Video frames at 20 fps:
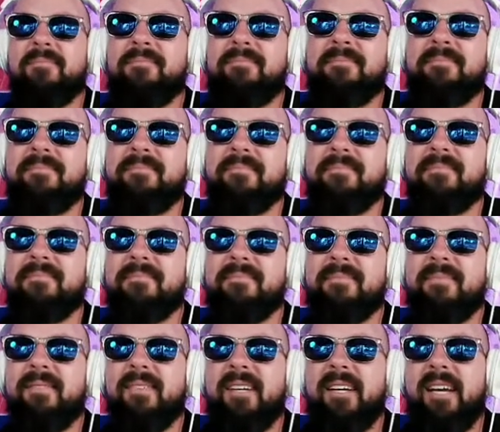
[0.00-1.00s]
Nope.
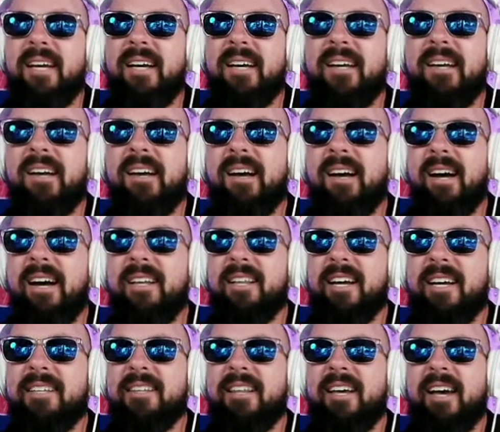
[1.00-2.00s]

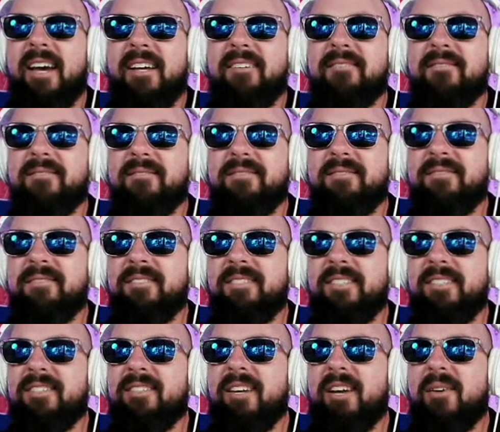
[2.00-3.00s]
I like that.
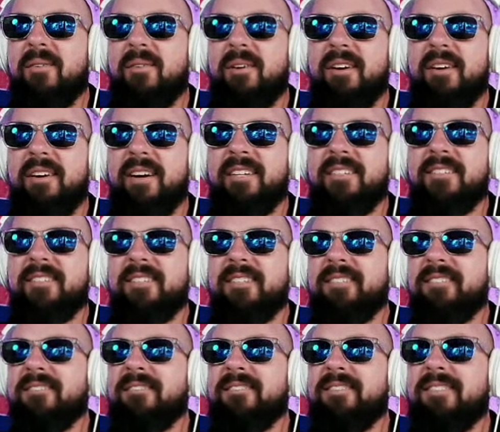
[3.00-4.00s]
Just like Wayne
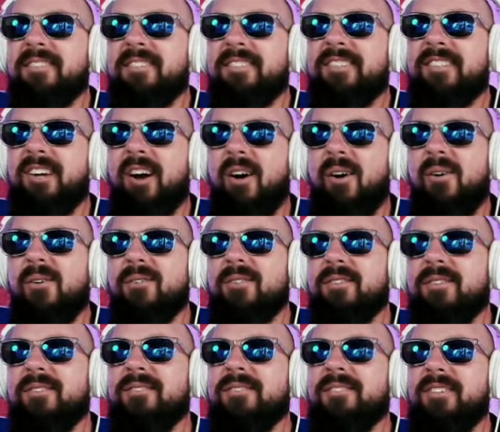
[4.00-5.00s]
Gretzky.
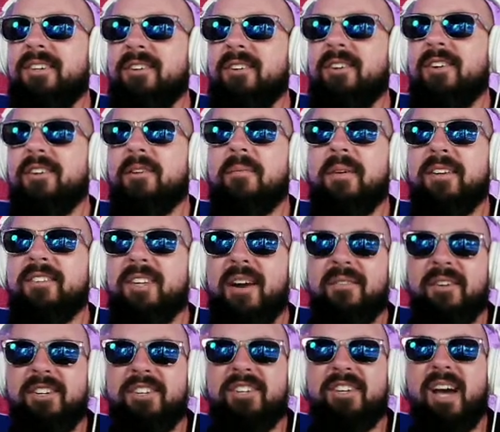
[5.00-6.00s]
You're going to
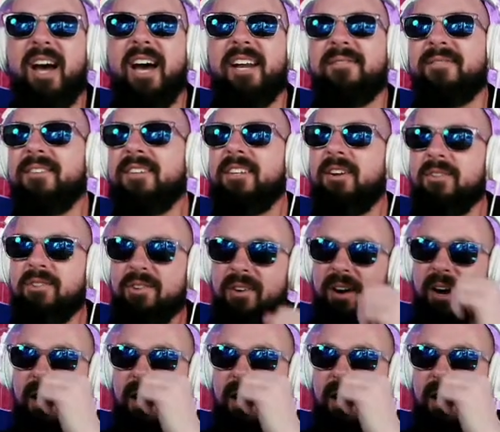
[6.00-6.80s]
miss every shot if you